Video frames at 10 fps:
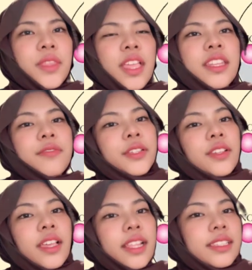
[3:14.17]
The
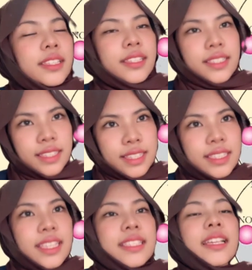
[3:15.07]
photocatalysis
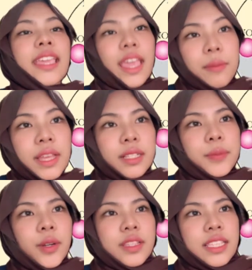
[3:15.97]
is a chemical
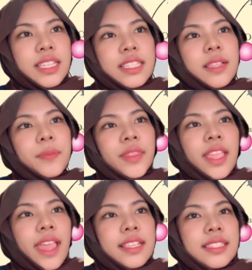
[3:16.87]
process
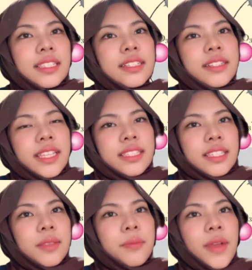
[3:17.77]

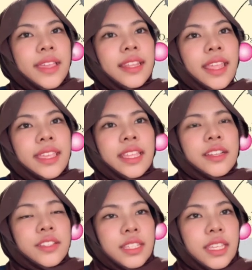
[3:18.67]
accelerated by light
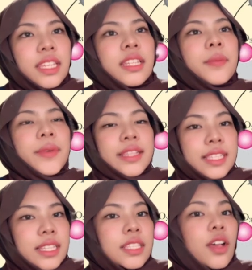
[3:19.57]
energy in the
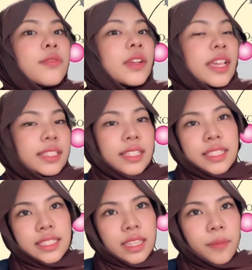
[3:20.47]
presence of a
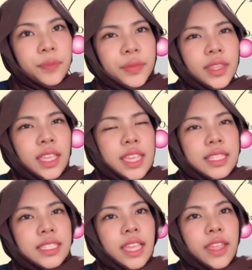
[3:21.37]
catalyst.
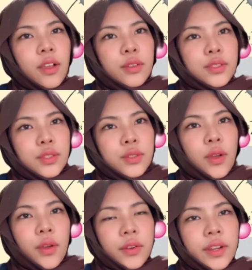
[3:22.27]
In TiO2
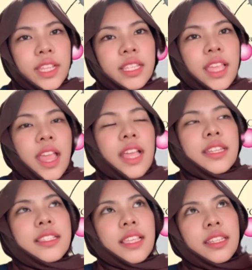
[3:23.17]
concrete,
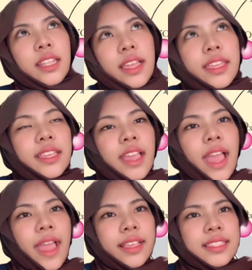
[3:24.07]
the sunlight
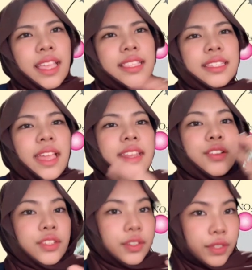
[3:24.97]
acts as an
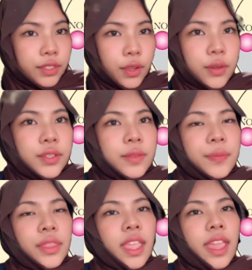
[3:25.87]
energy resource
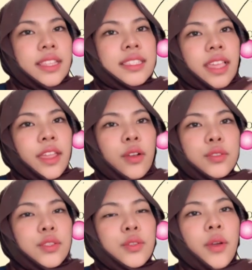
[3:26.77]
and
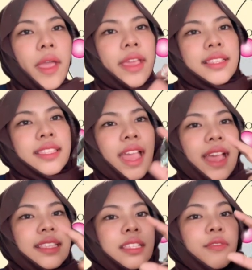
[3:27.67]
TiO2 acts
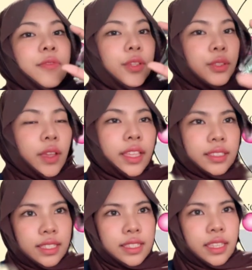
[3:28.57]
as a
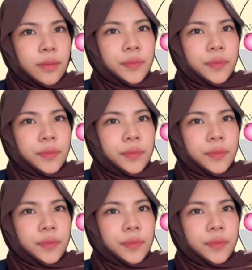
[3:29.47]
photocatalyst.